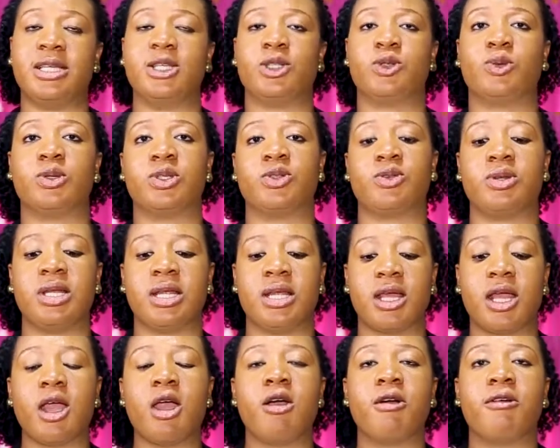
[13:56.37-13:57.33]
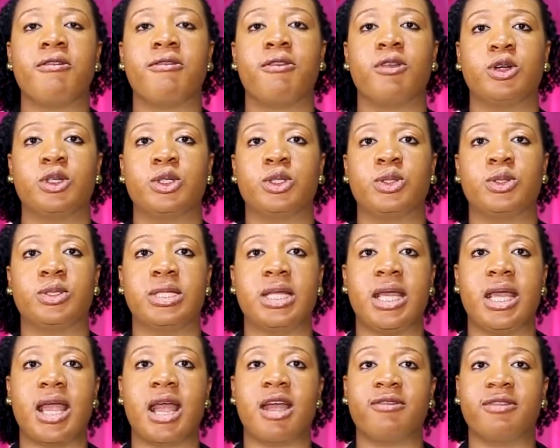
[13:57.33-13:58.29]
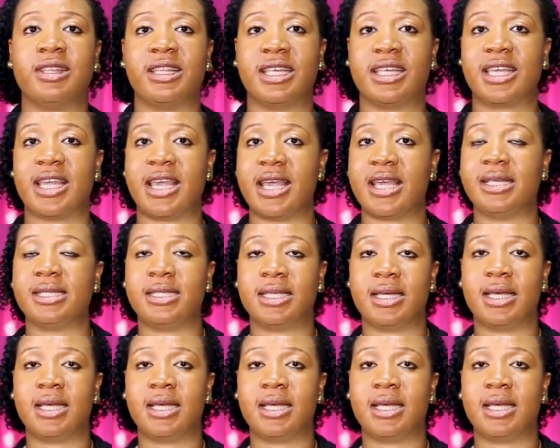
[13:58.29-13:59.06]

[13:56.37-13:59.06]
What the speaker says: It was really fun today having the kids